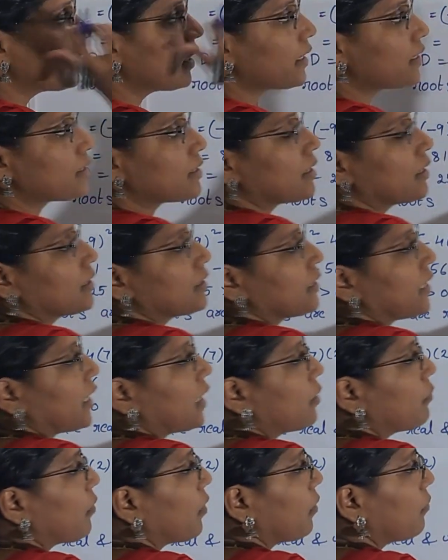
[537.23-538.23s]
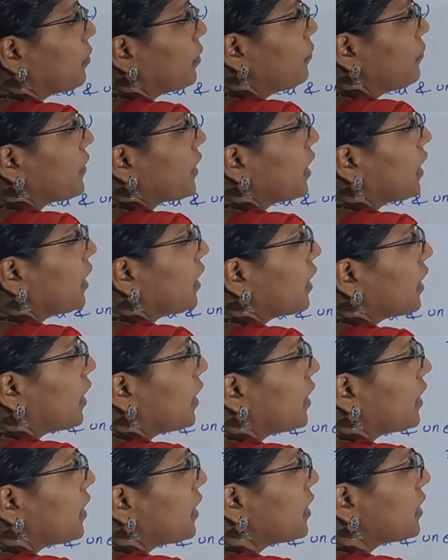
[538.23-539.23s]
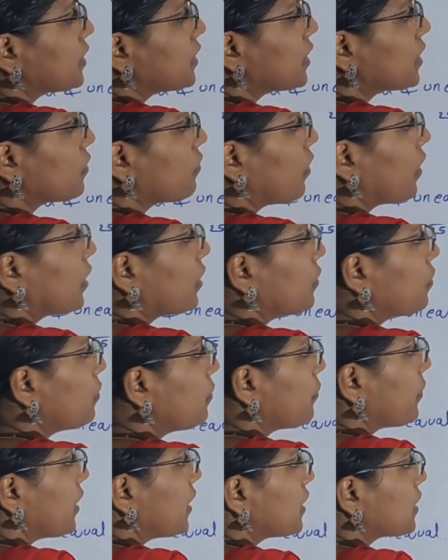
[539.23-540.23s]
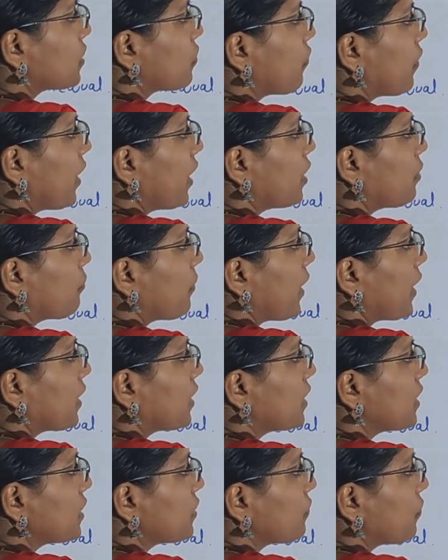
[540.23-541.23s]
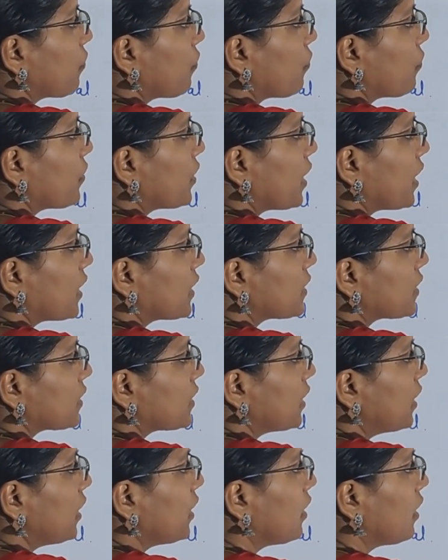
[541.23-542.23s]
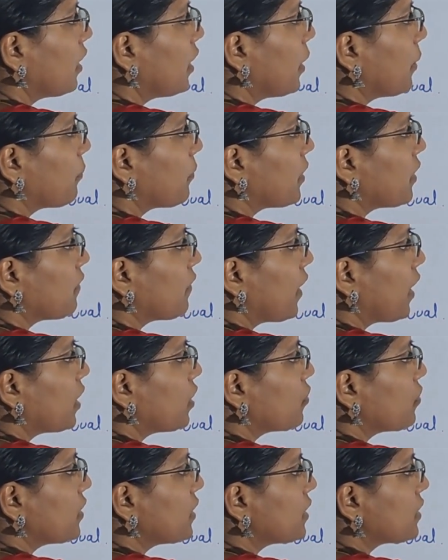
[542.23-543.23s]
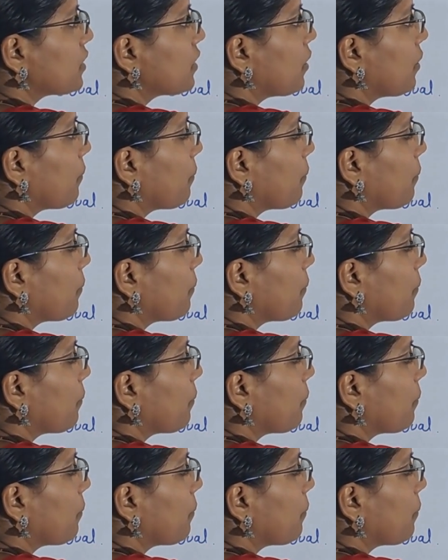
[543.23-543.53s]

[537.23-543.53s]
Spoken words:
Next, second problem. Here D is equal to B square minus 4AC. B value is